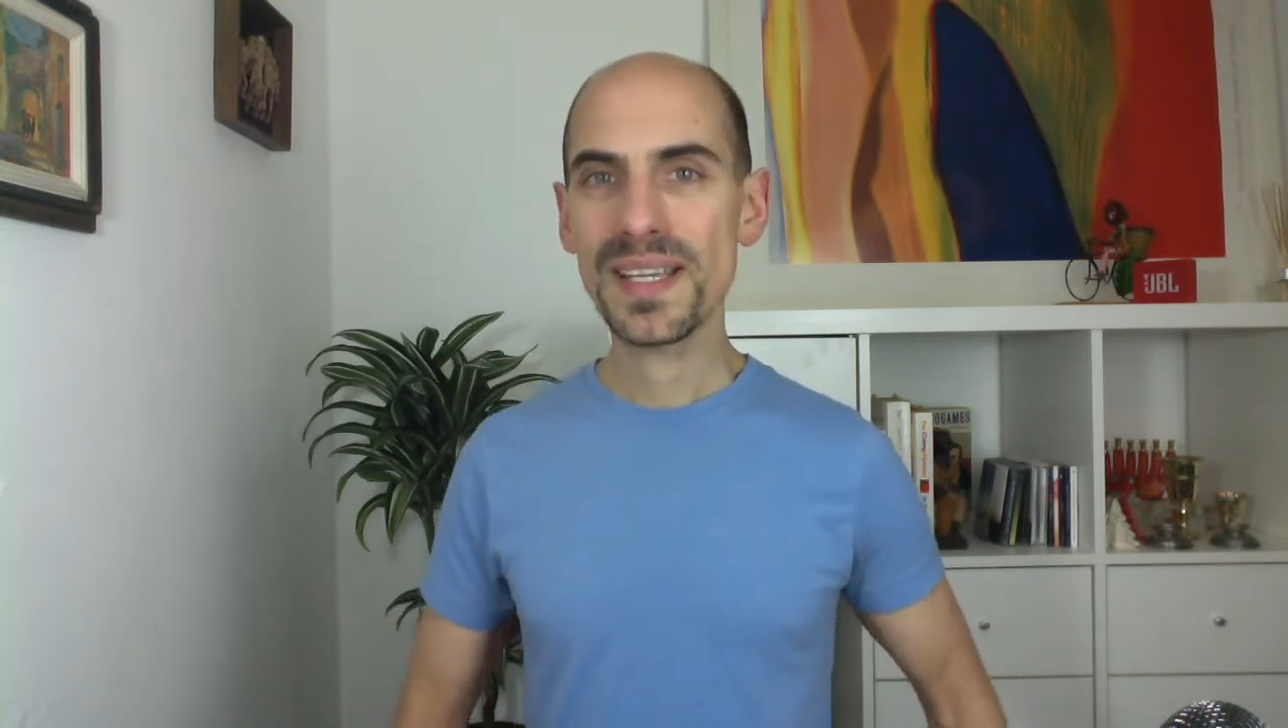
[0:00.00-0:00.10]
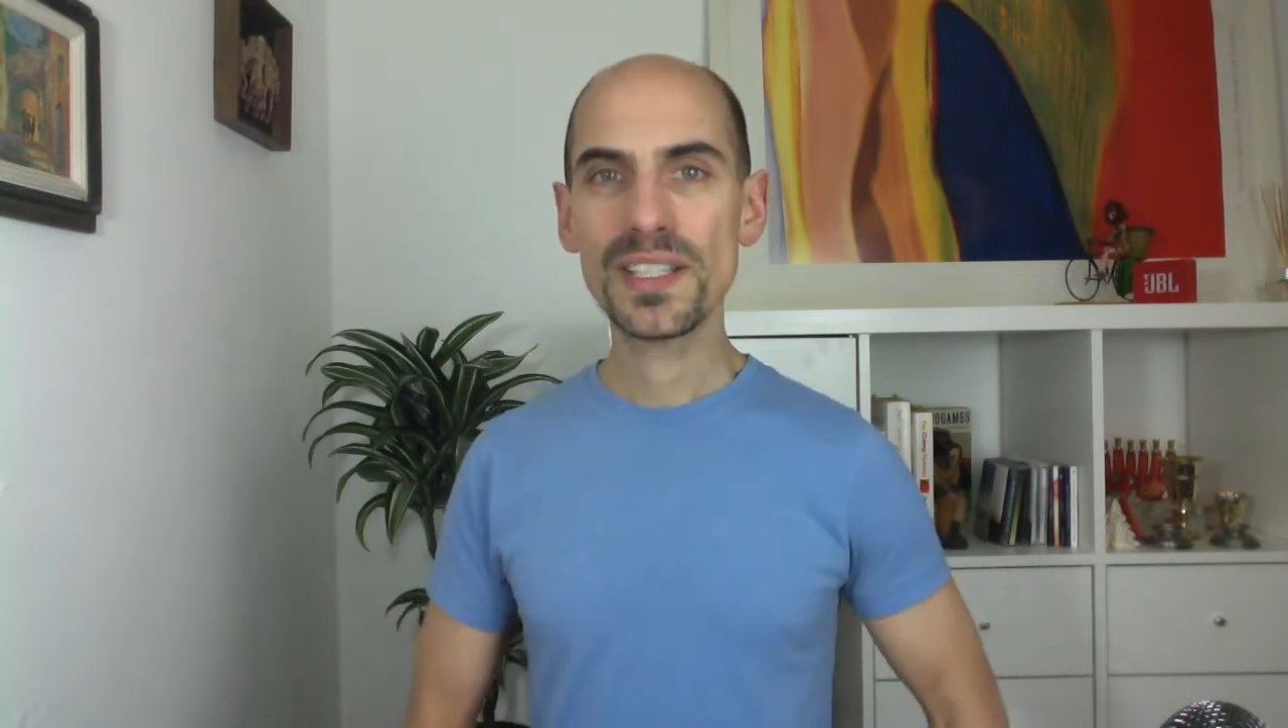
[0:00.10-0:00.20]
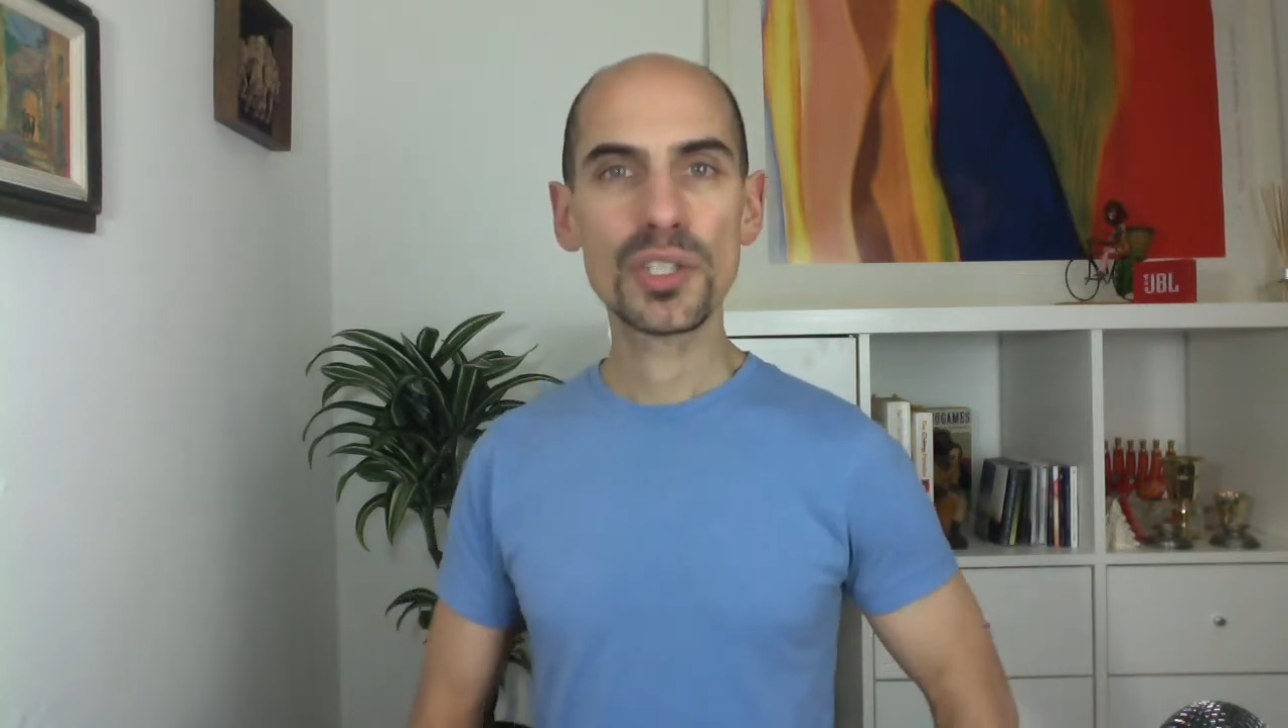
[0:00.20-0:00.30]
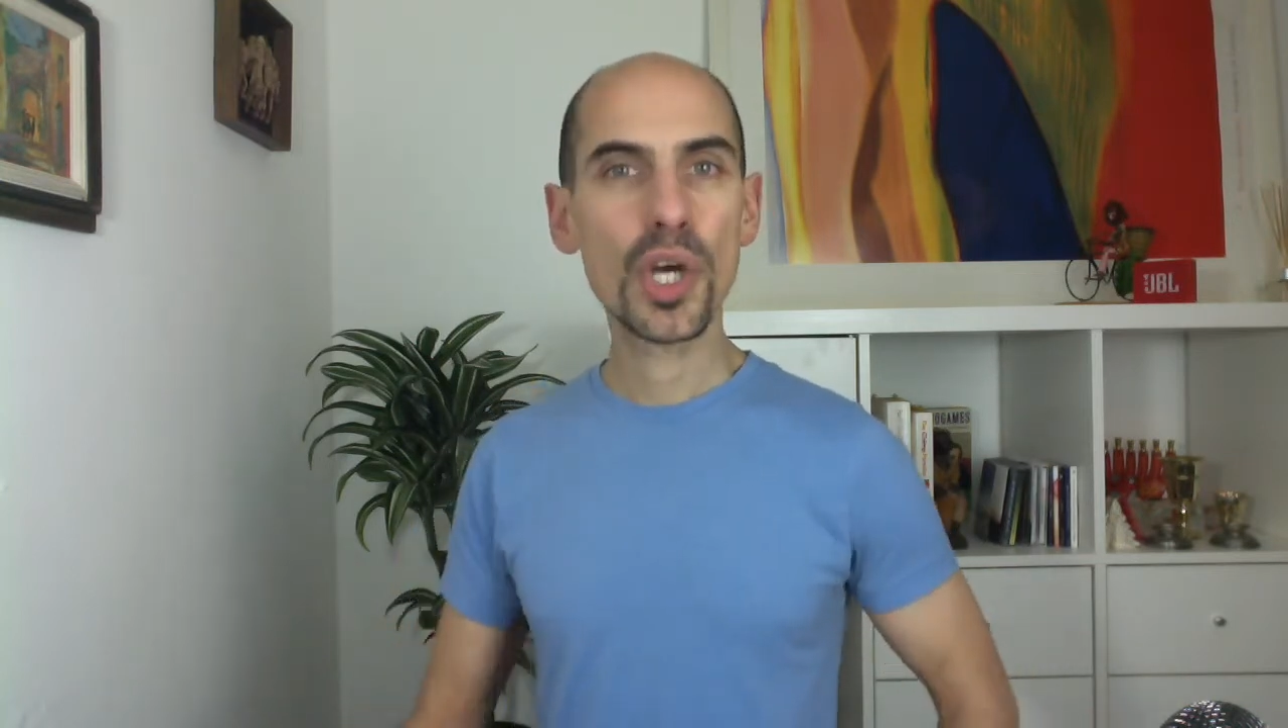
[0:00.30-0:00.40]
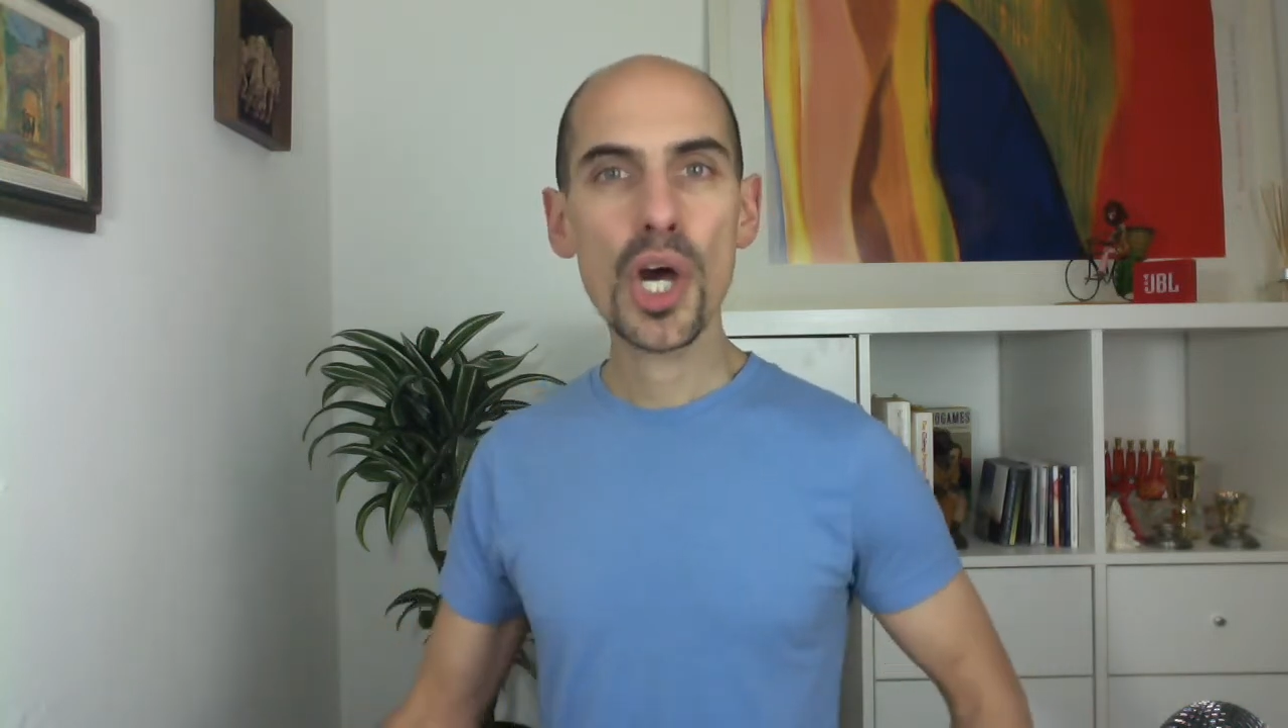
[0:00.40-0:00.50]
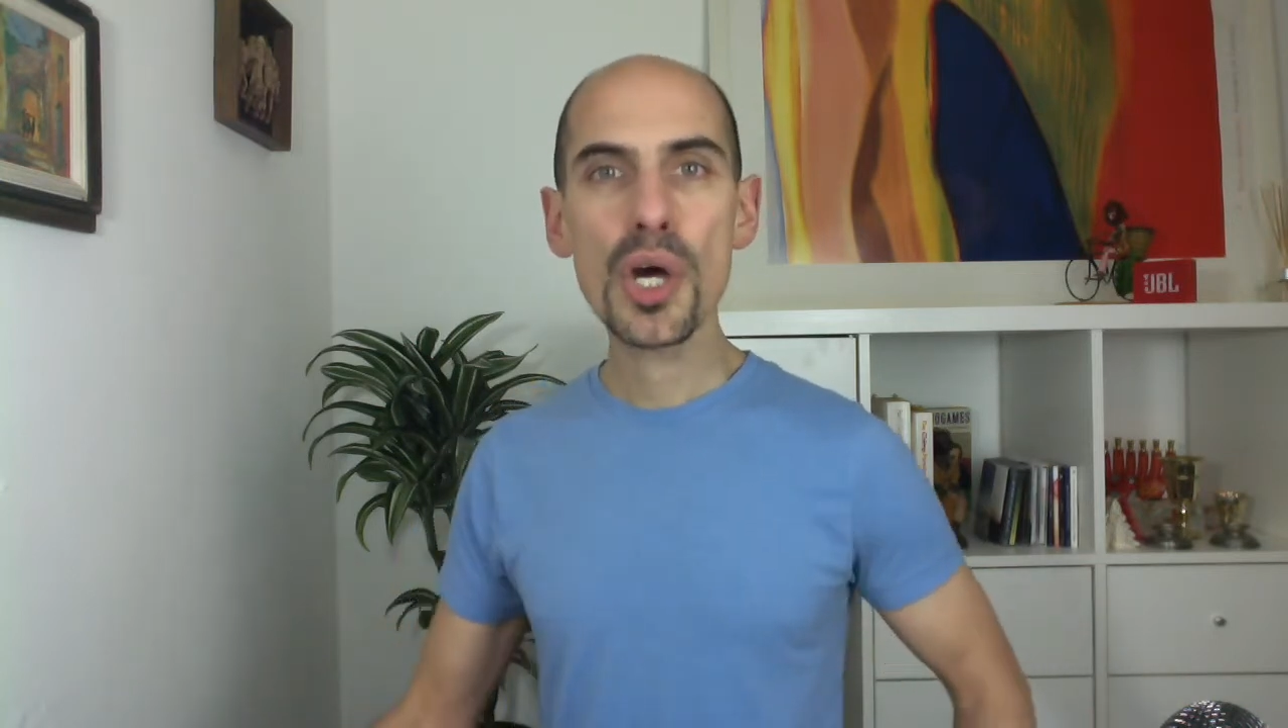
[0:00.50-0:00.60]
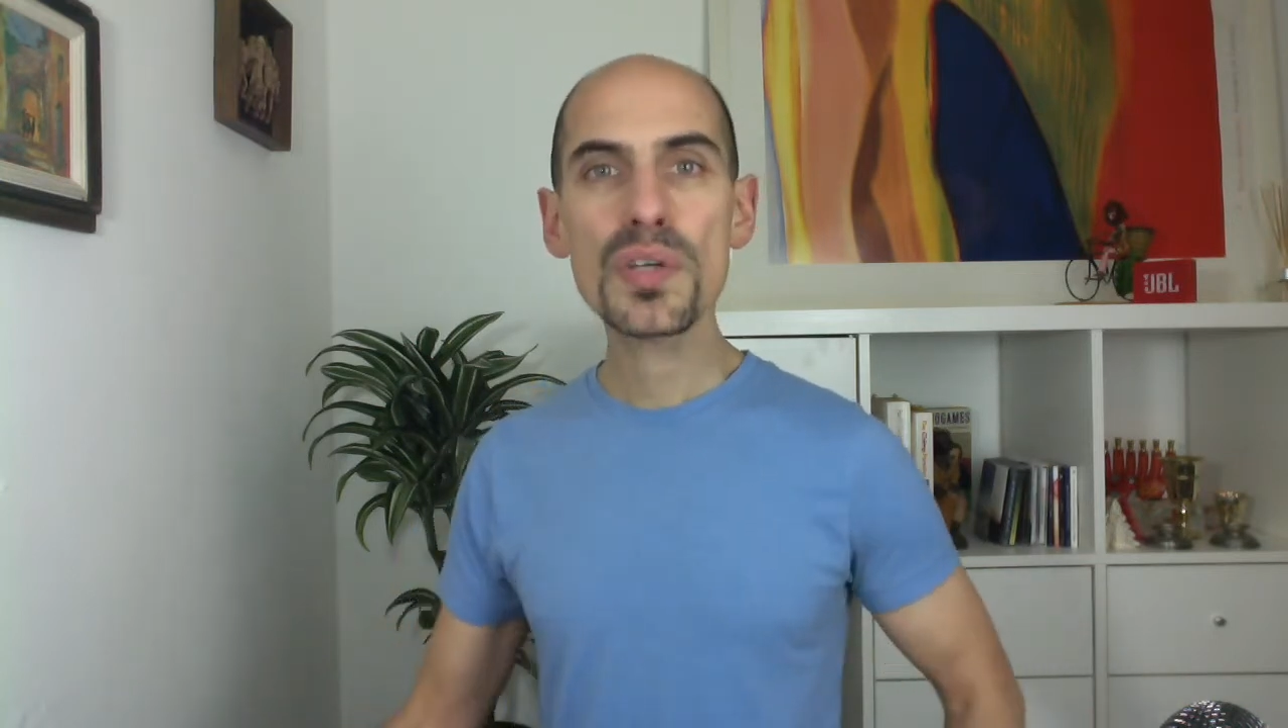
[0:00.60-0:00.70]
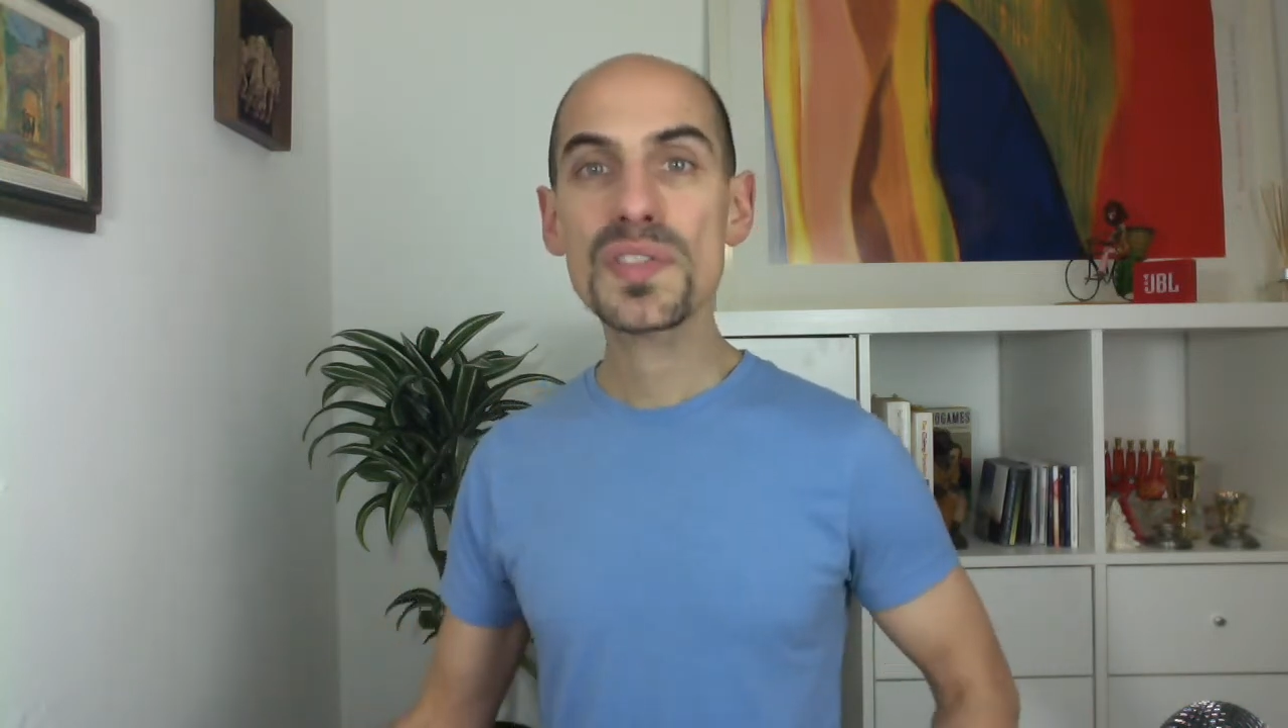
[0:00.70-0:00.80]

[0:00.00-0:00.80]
and go,